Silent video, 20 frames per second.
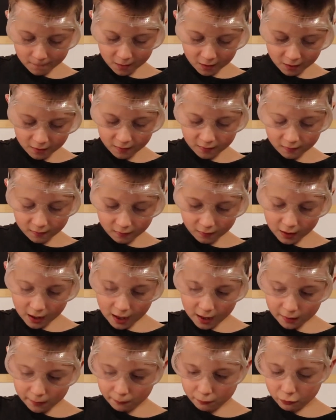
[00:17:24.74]
It is
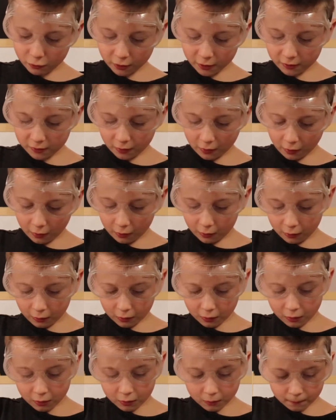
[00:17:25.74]
getting pretty
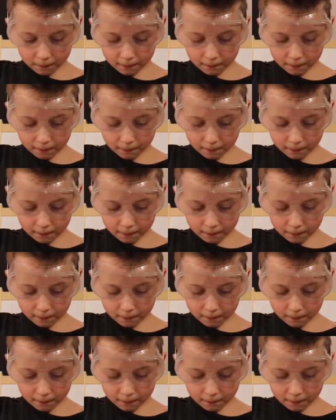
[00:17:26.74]
dark.